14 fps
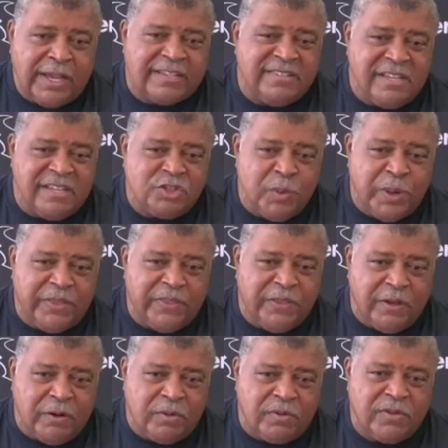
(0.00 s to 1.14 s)
accentuate
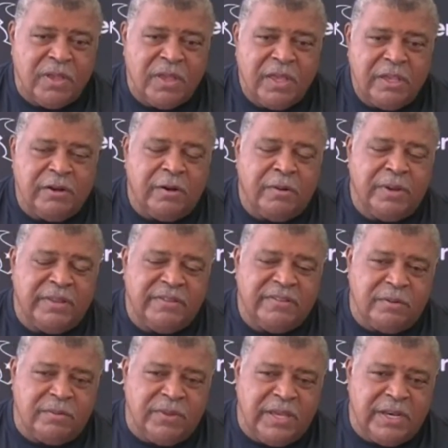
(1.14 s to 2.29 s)
those you know and
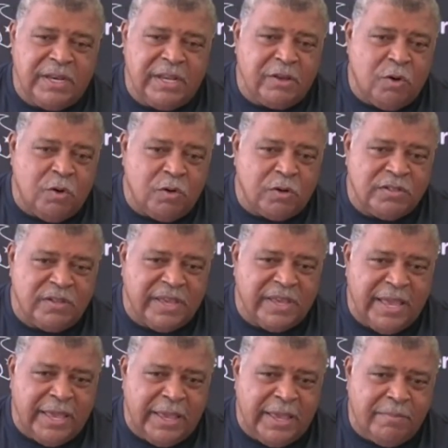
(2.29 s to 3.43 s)
so then in the course of the
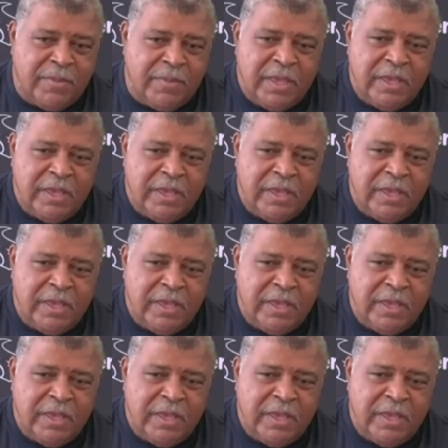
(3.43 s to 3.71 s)
game